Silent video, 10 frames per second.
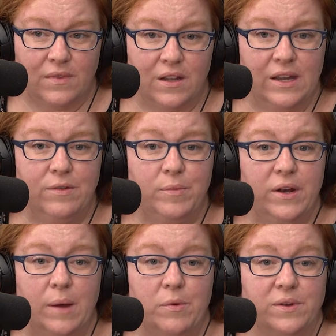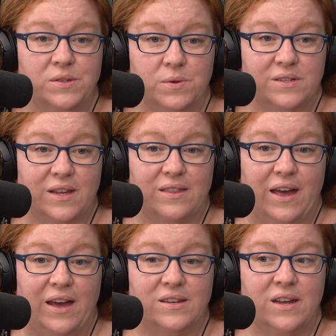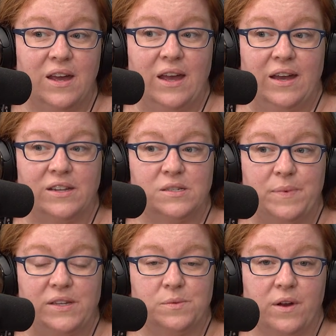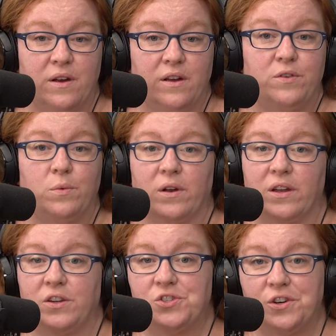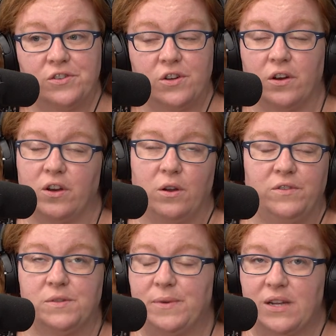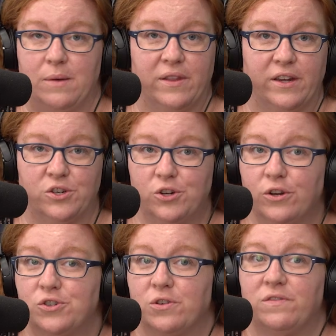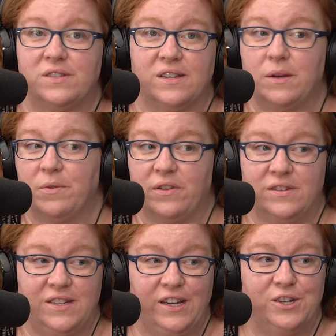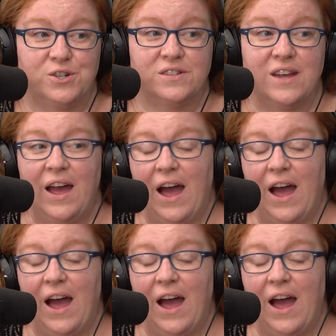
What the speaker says: even putting up a resource like that in a space where, if you work at a church, or, if you spend time at like a church or a facility where there are teenagers,